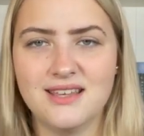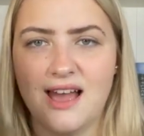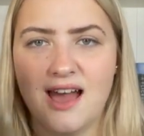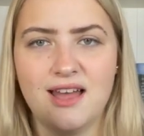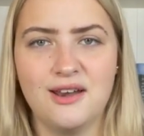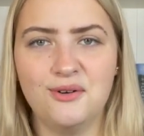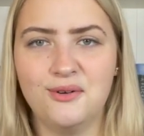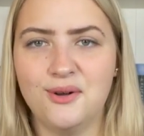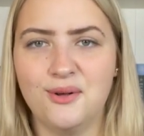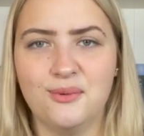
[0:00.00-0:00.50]
I
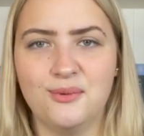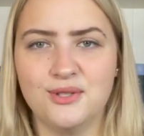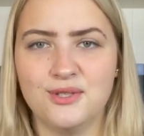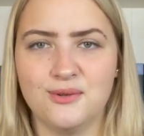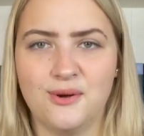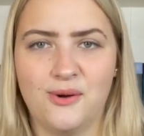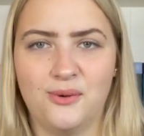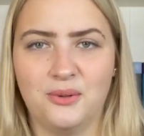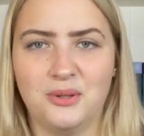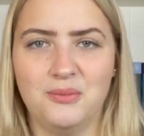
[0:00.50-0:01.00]
don't know what's
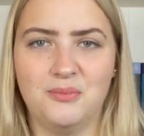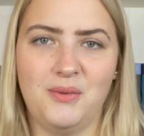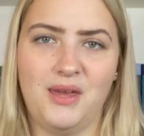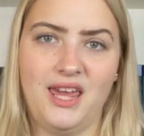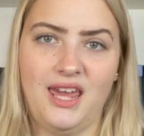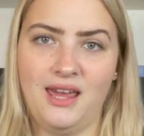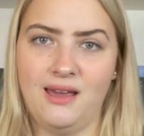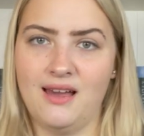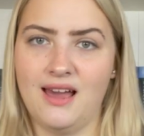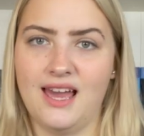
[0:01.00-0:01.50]
wrong with
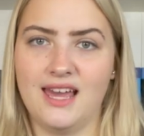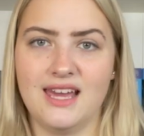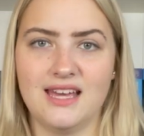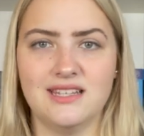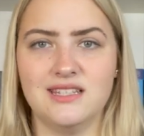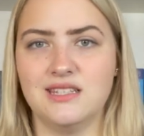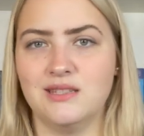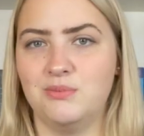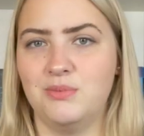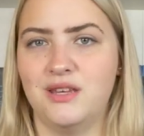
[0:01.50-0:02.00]
me. I guess
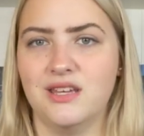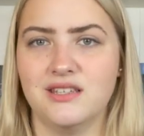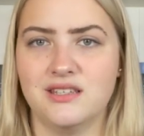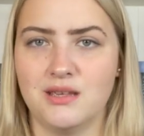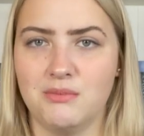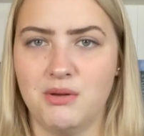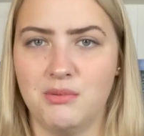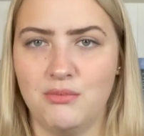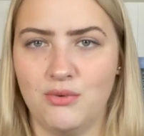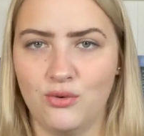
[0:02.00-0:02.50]
it's because I'm
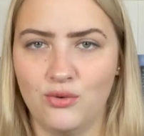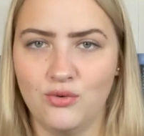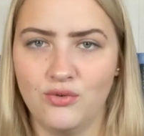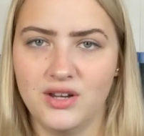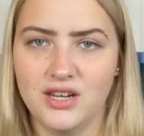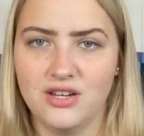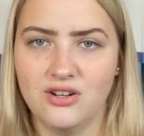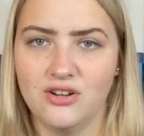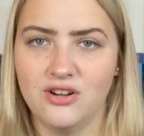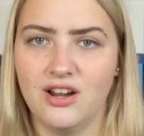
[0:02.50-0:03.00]
a mood
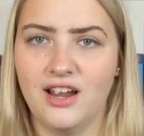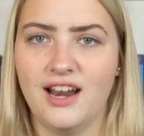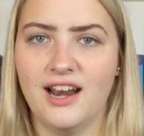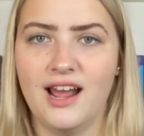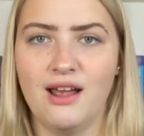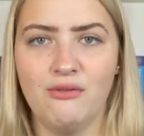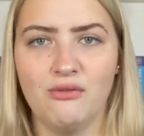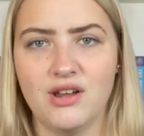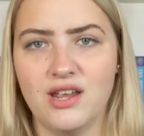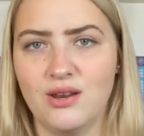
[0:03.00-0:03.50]
reader and I
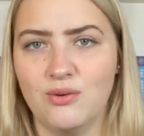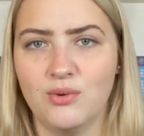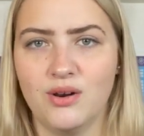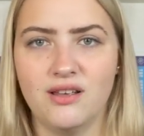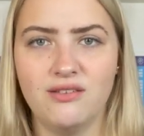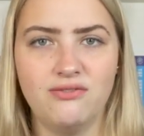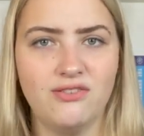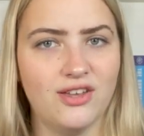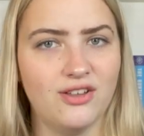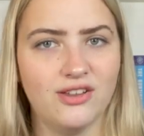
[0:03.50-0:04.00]
read what I
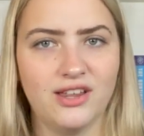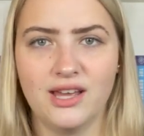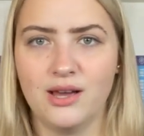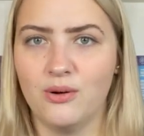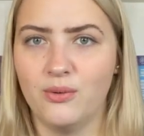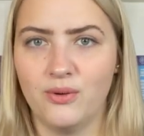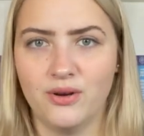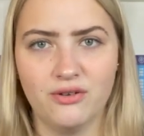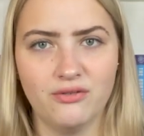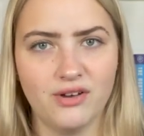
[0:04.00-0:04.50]
feel like I
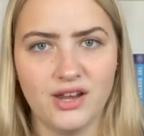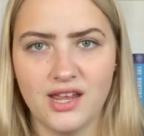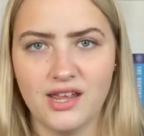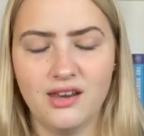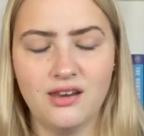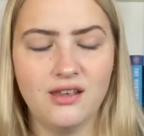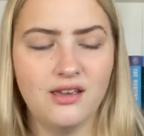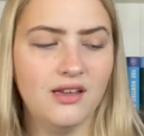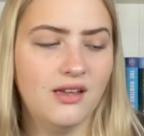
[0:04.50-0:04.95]
want to read.